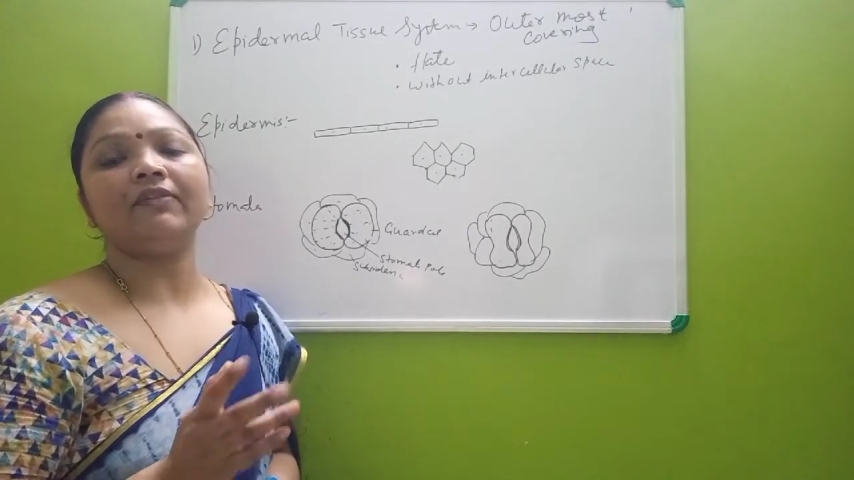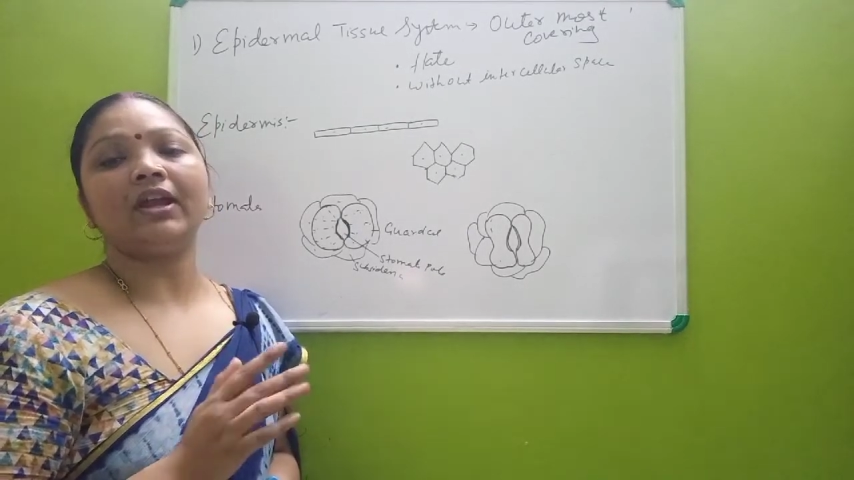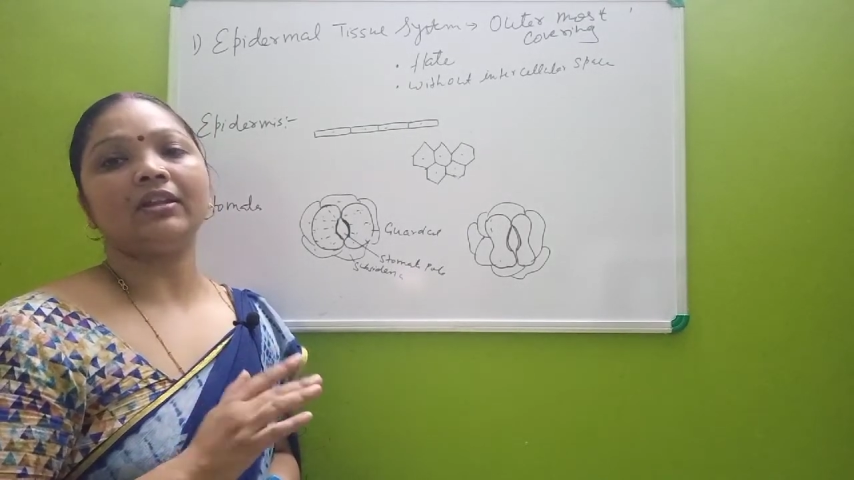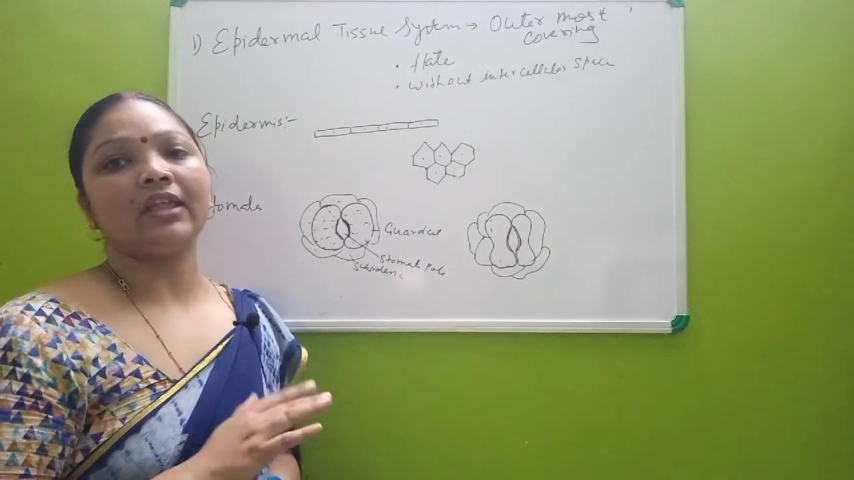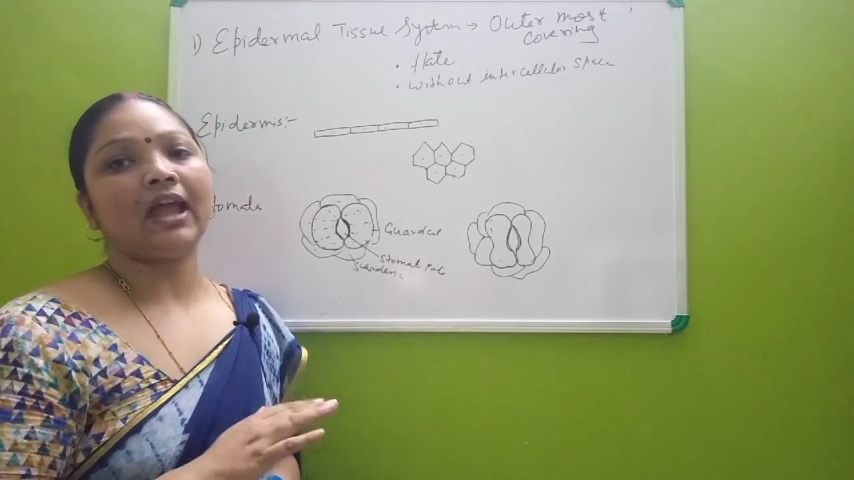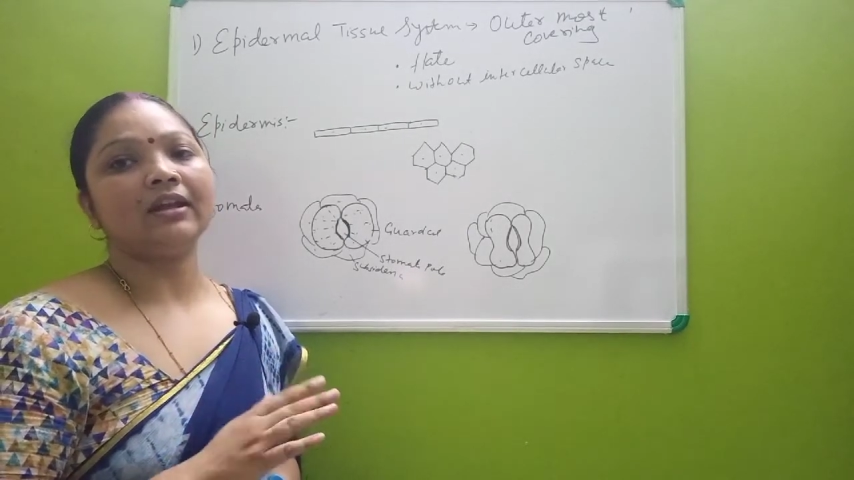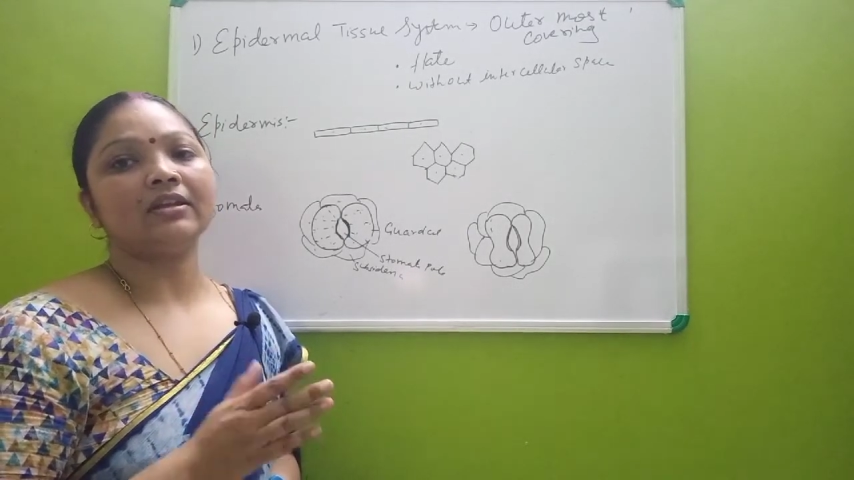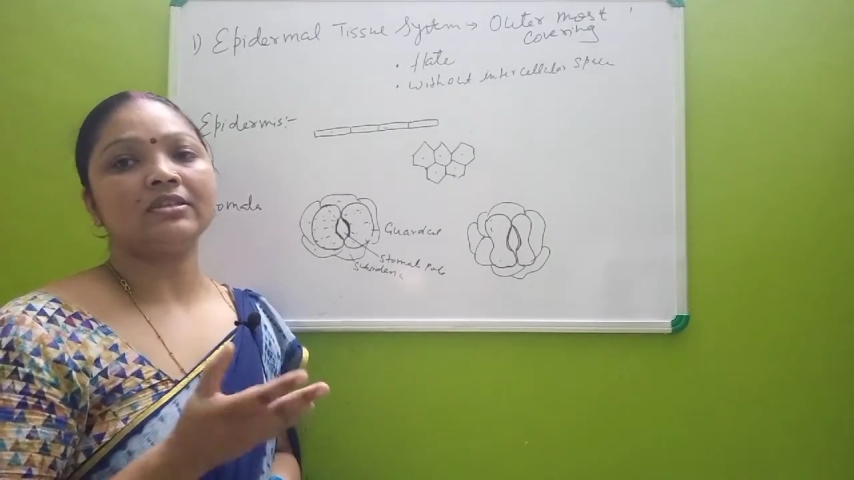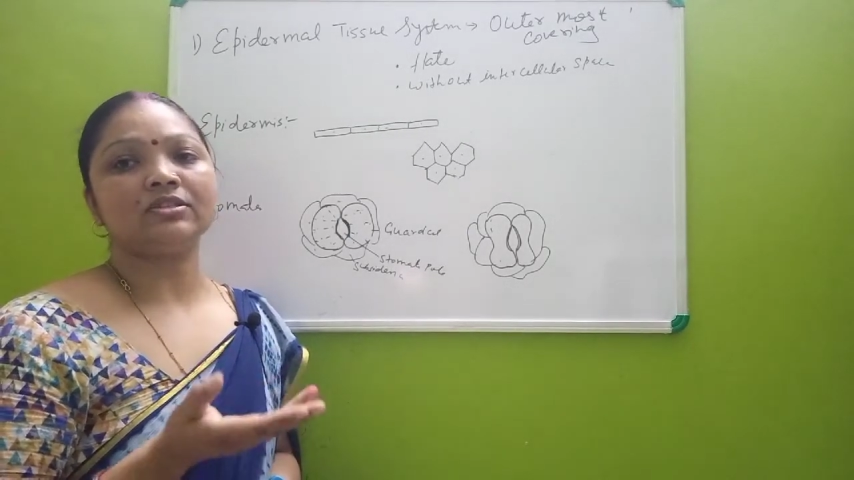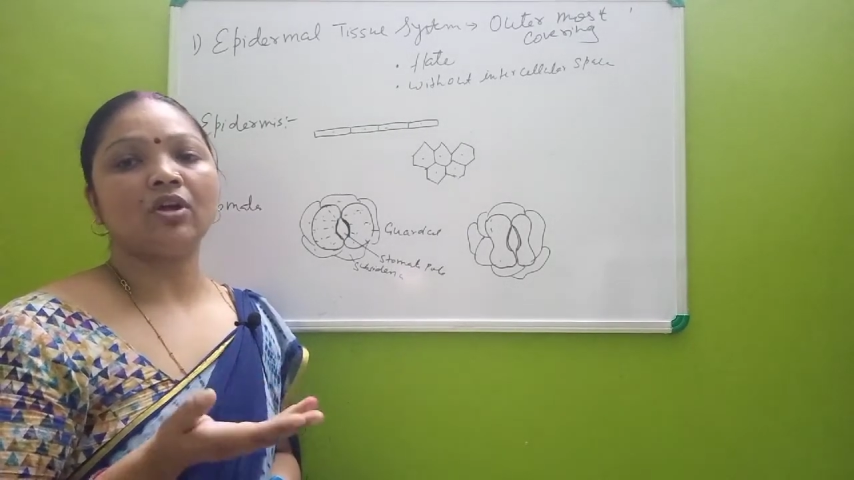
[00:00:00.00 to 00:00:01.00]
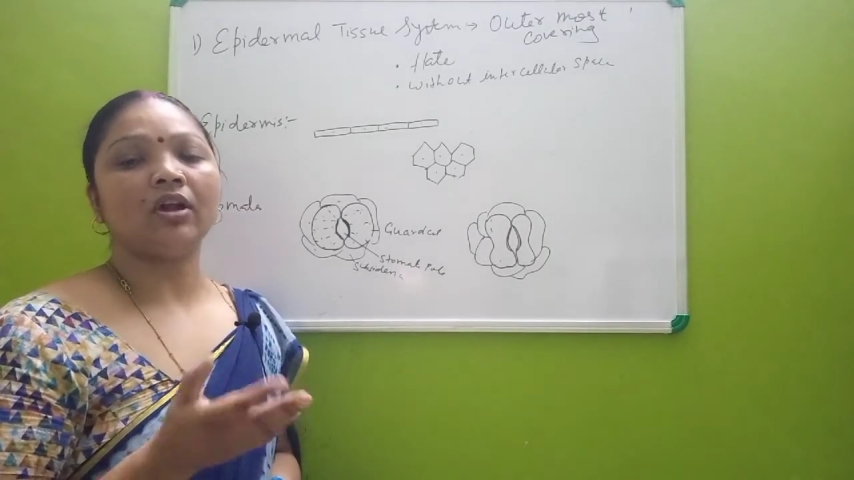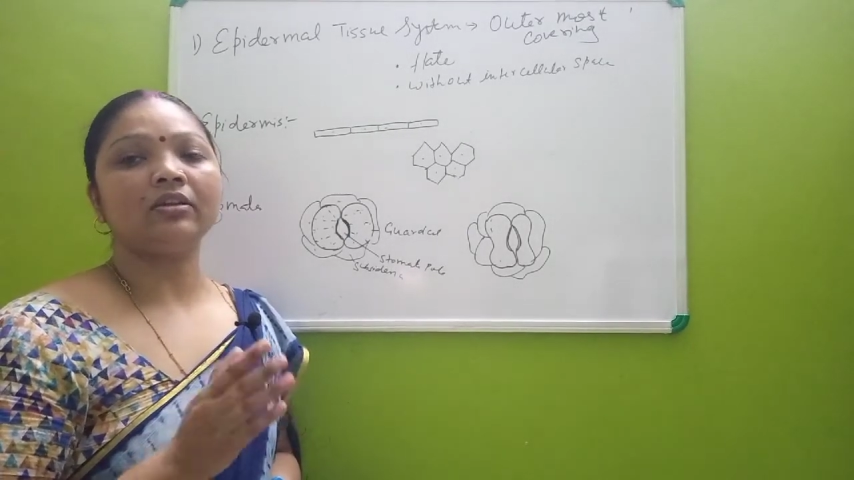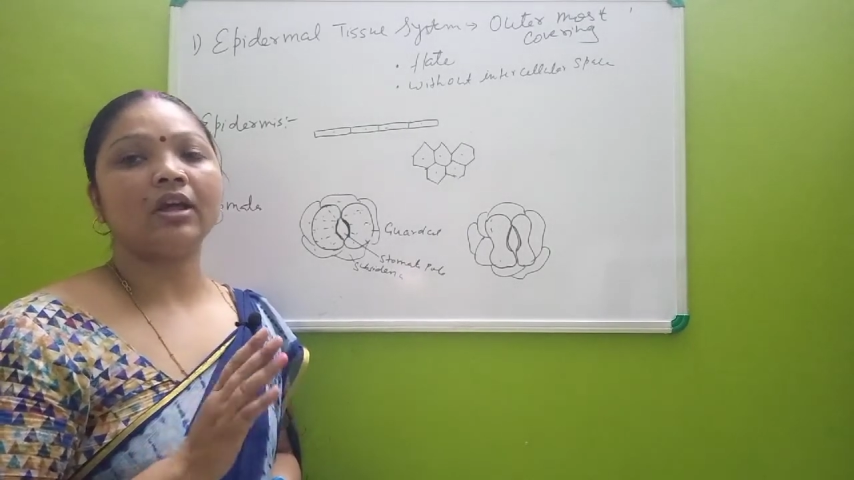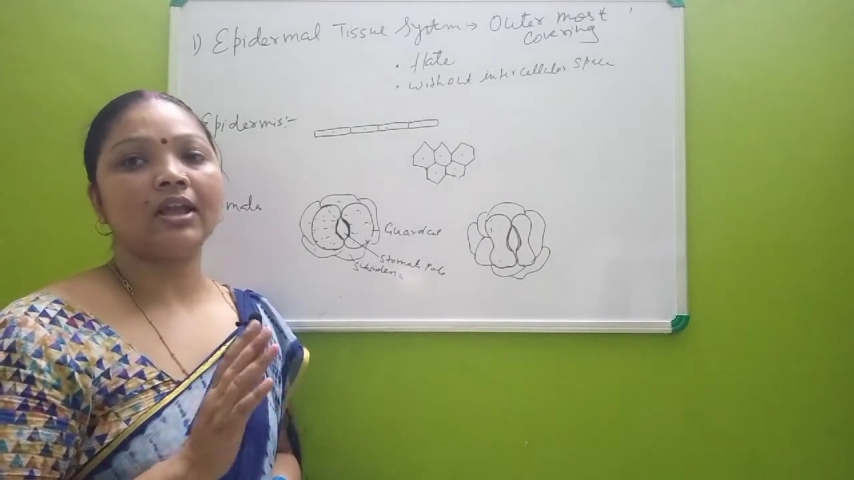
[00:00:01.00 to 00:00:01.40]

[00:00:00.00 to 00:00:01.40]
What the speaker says: where that is not